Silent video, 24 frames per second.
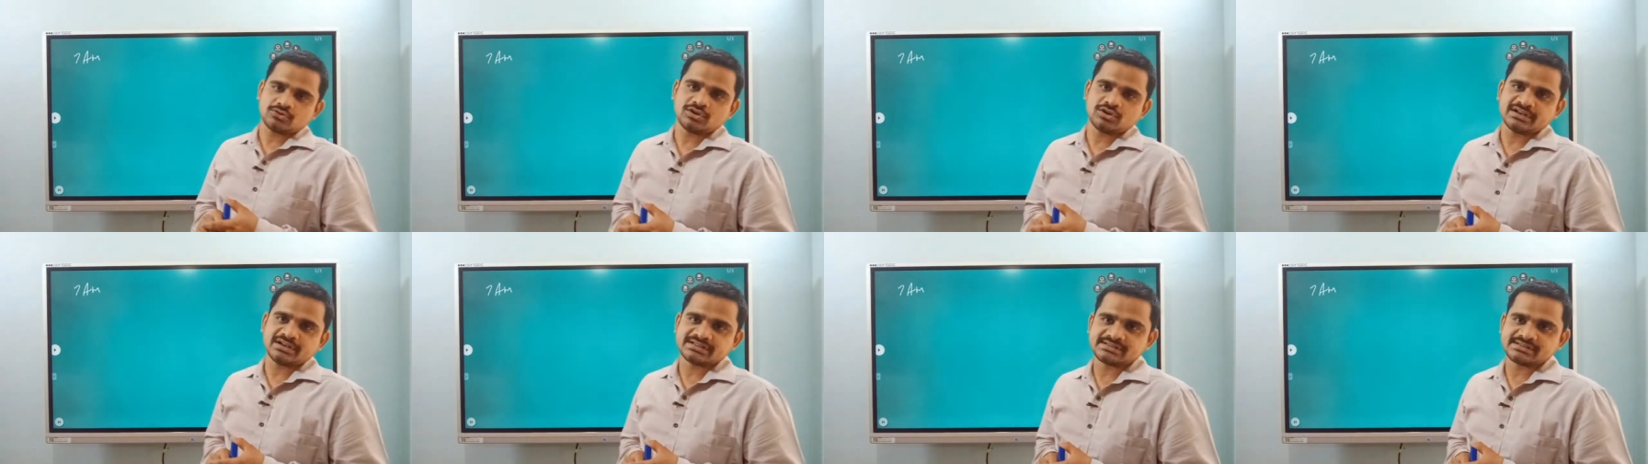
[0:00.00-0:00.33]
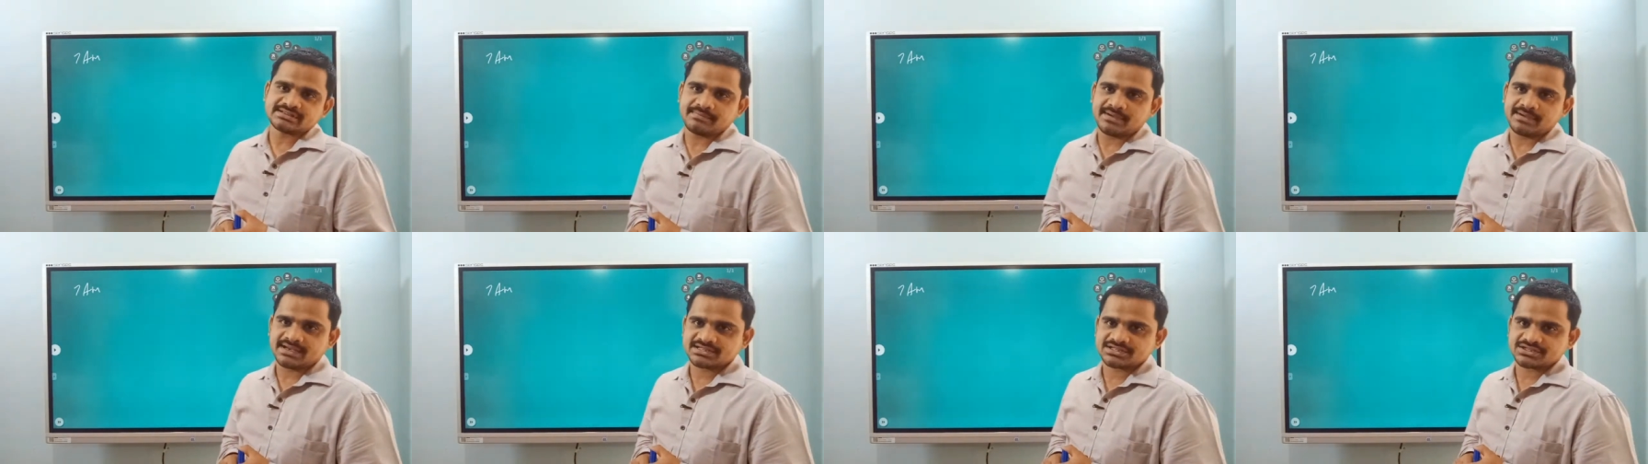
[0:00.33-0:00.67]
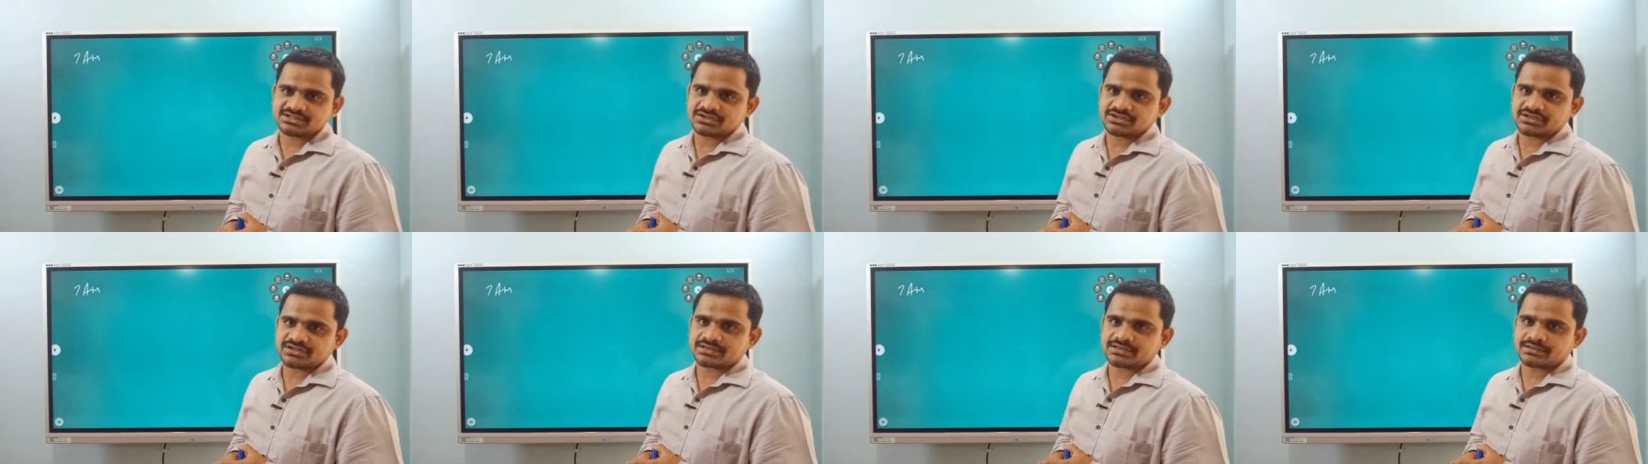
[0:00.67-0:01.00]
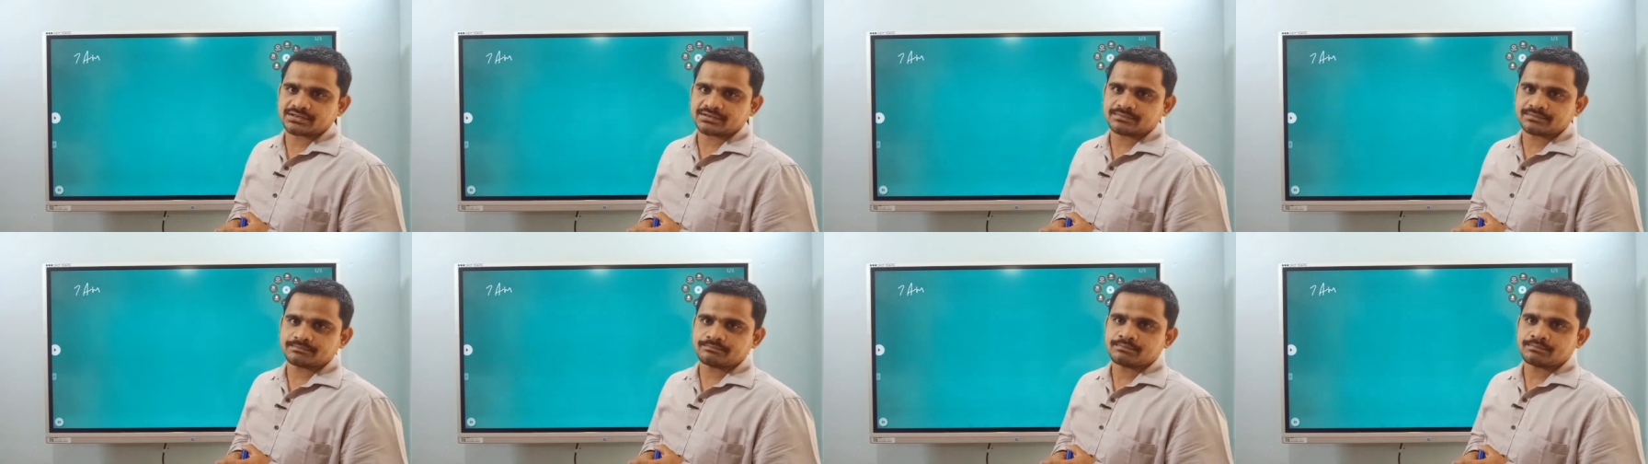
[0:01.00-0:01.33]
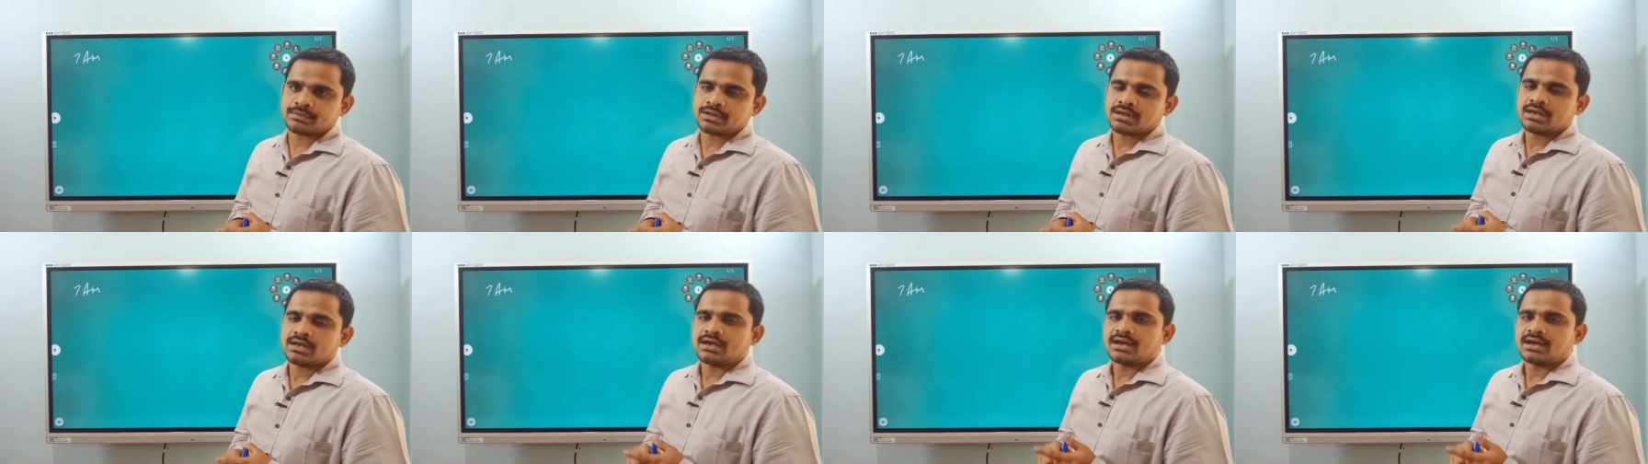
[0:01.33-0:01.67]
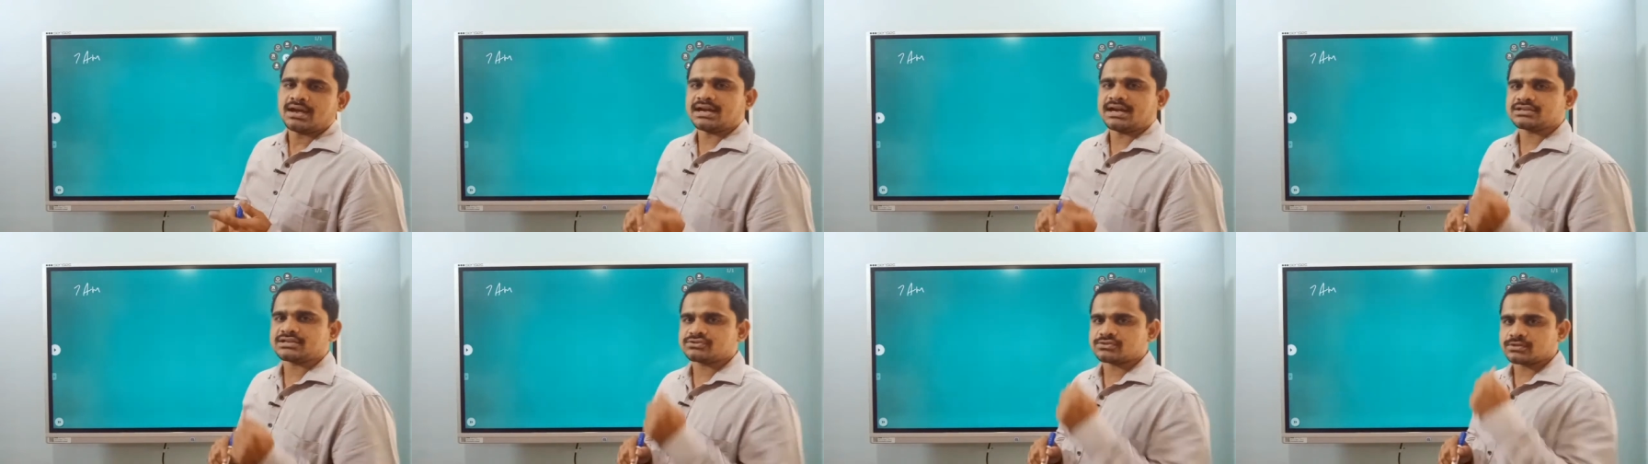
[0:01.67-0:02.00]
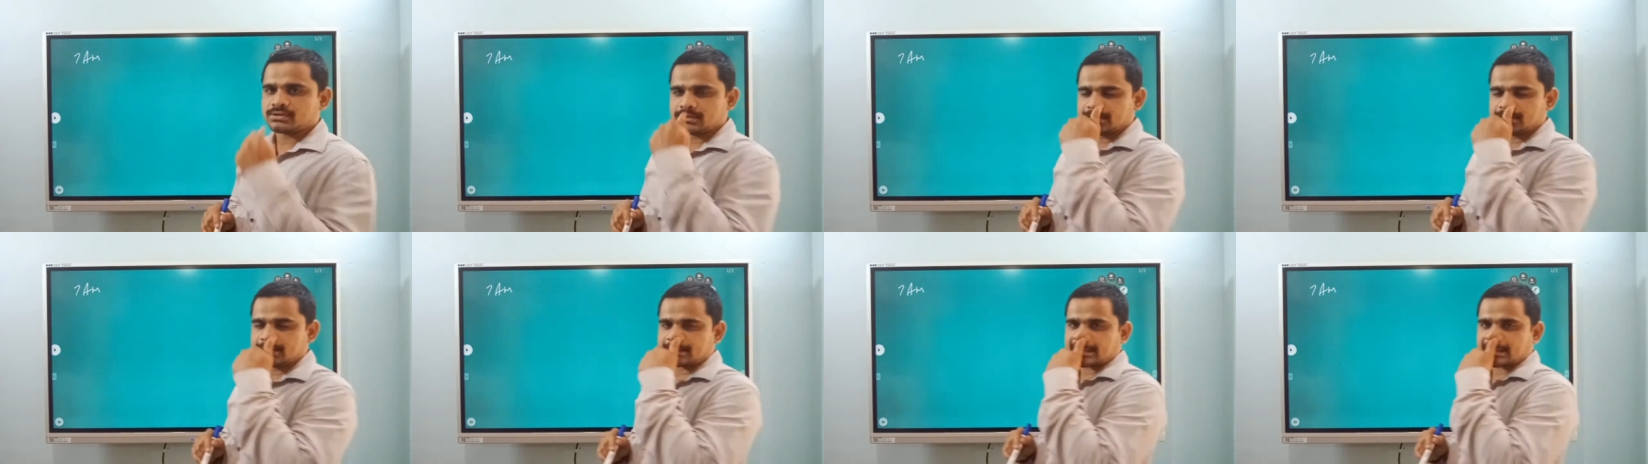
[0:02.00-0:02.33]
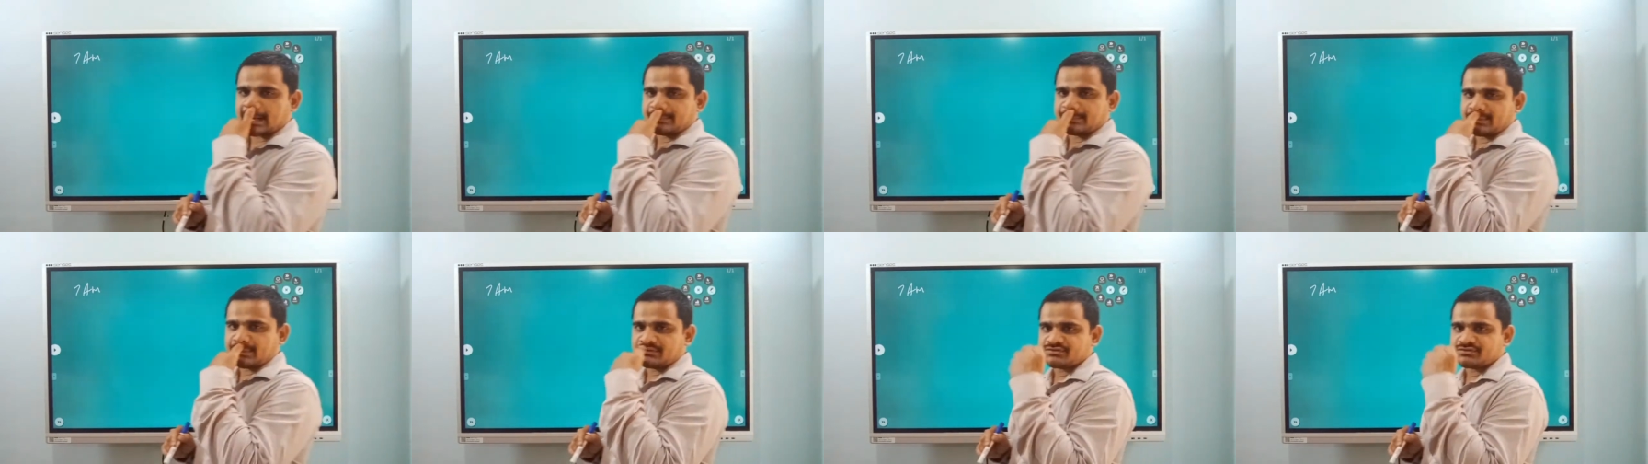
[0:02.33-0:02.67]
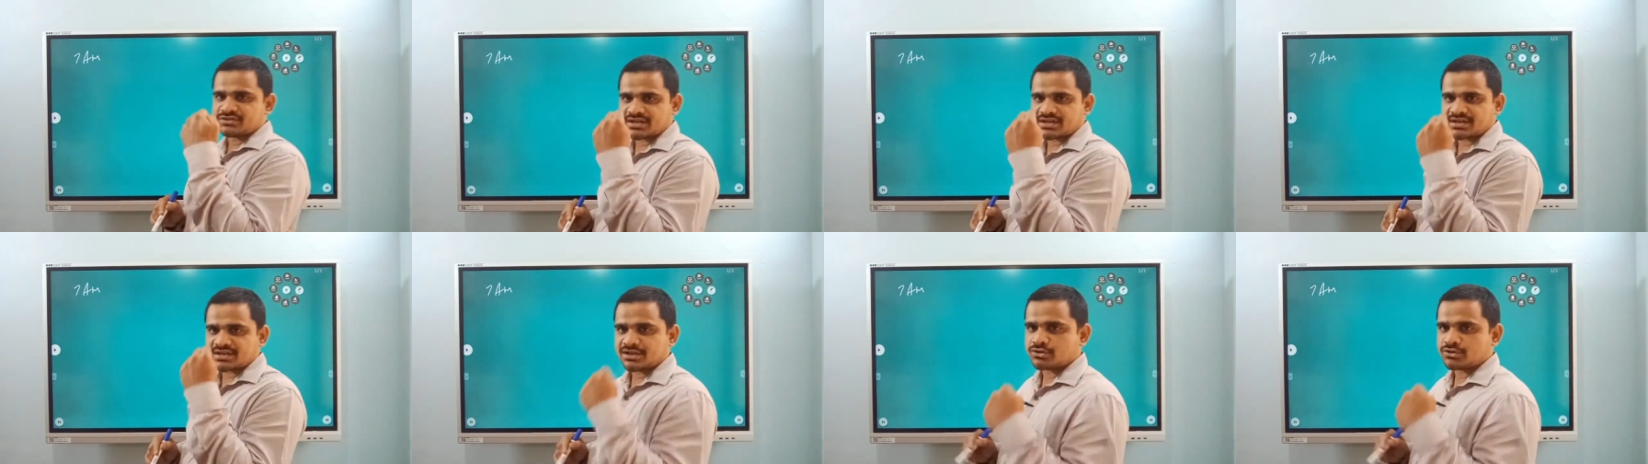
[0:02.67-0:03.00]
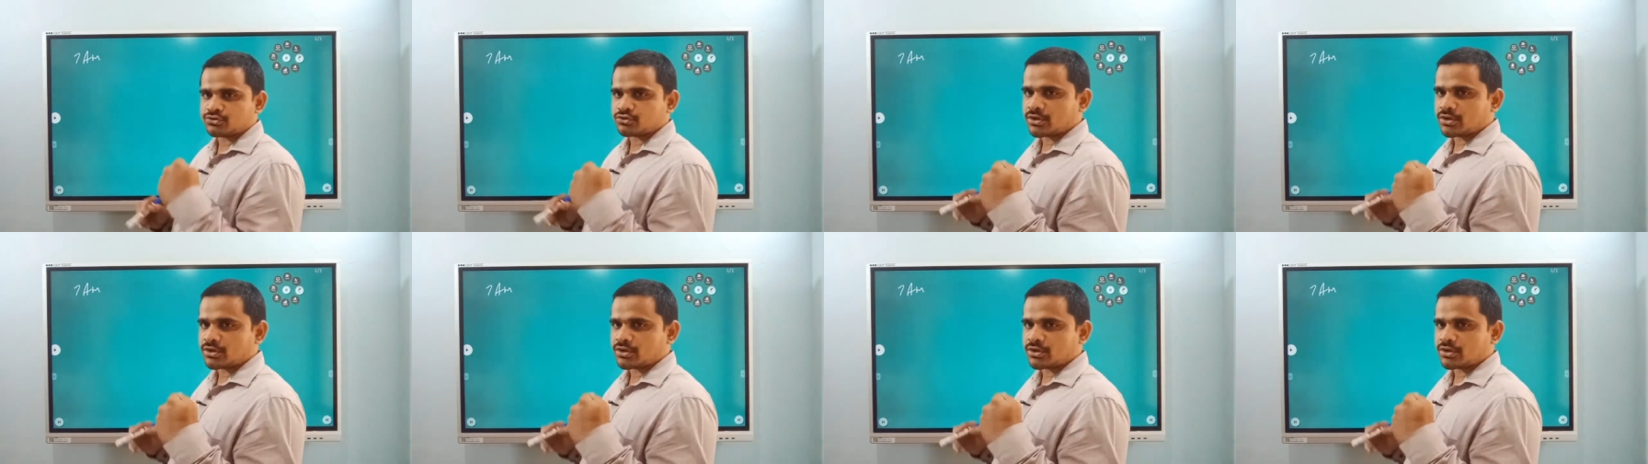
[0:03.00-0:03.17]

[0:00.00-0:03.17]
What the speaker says: Let's imagine that. Actually, the time of journey to the